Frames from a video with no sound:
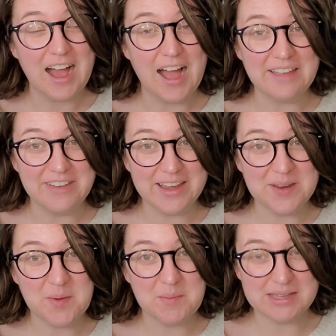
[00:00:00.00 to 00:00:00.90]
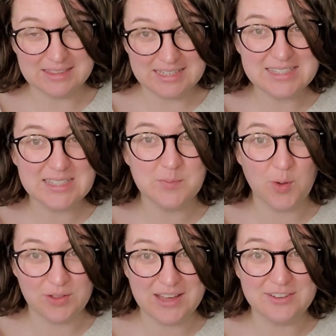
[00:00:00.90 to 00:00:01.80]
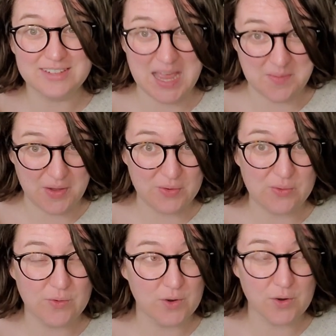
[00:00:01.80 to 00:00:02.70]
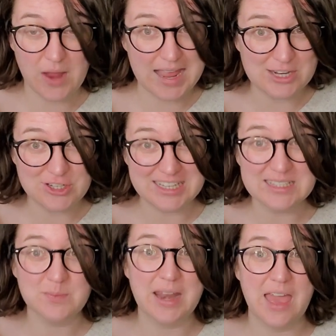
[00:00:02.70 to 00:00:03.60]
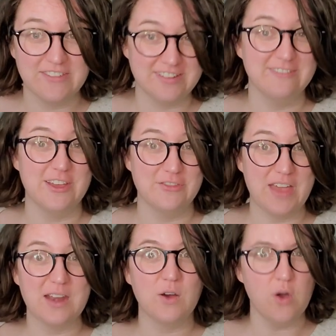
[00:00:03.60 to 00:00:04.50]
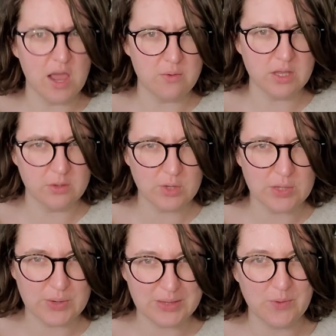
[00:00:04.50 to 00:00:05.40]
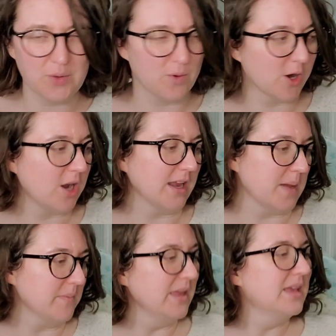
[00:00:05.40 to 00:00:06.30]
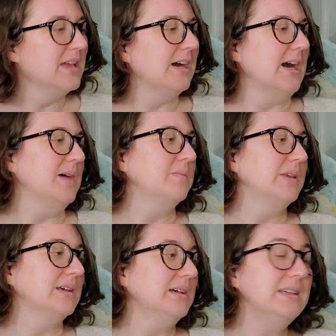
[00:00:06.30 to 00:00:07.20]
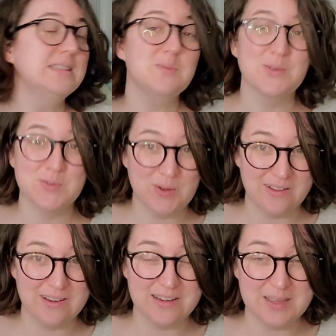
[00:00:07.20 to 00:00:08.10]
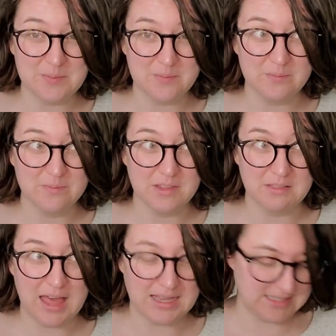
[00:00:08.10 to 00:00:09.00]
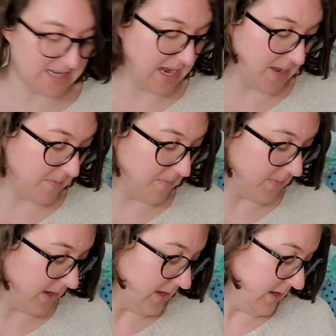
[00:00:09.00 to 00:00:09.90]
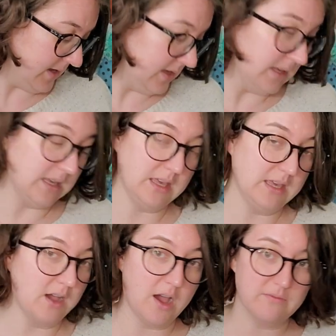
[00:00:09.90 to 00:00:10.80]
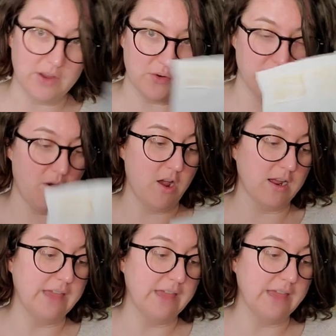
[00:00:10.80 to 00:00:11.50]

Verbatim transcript: I've had him on my list to pull out of timeout for ages, but haven't felt that, oh, I really, really, really want to work on him. Um, because when I was working on him the last time, he got very wrong.